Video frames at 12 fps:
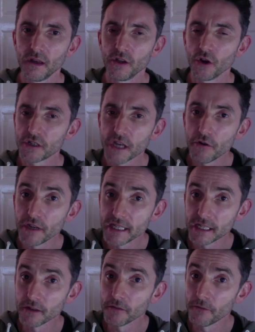Not only
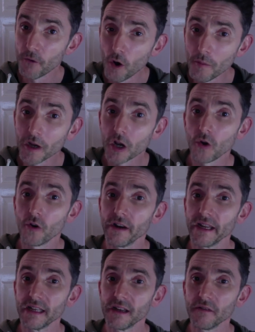to the former
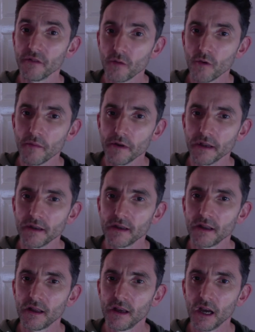glory of the woman,
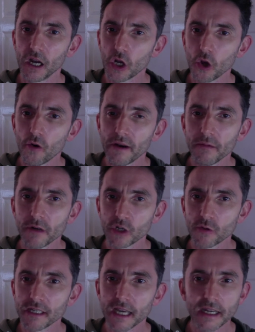a glory which
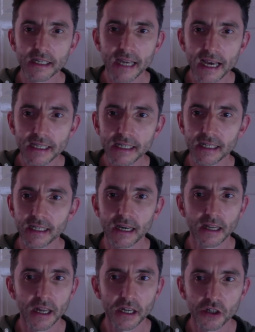was untested
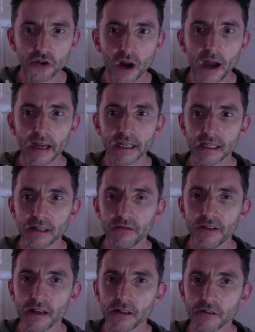and untried in the
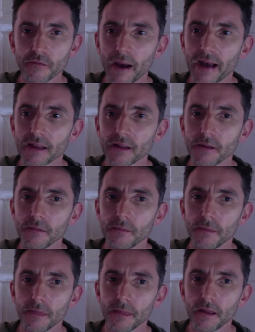field of battle,
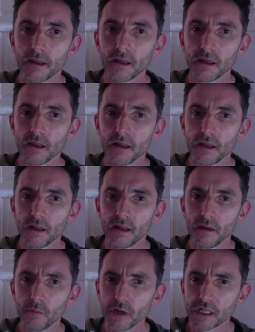
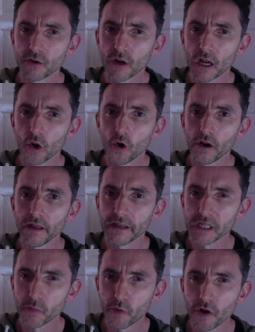but to a glory
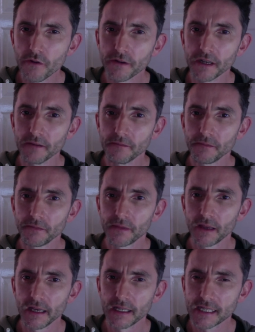that's proven,
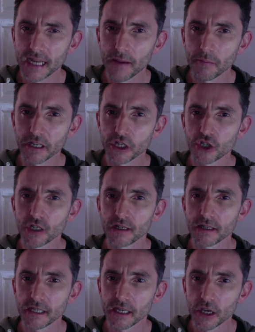established,
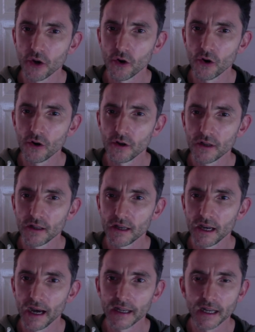secure,
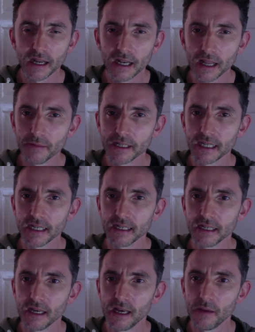and unlimited,
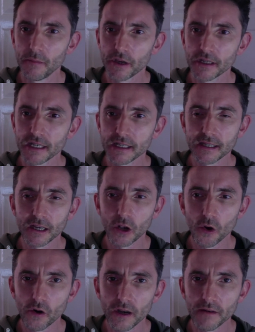because it's the
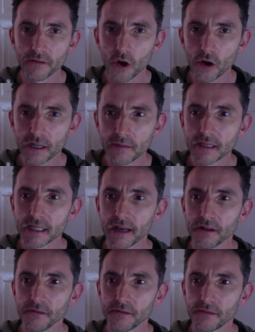glory of God
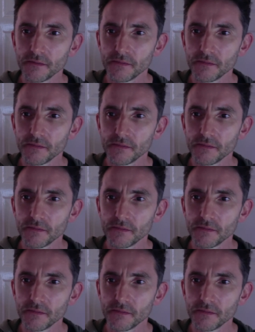himself,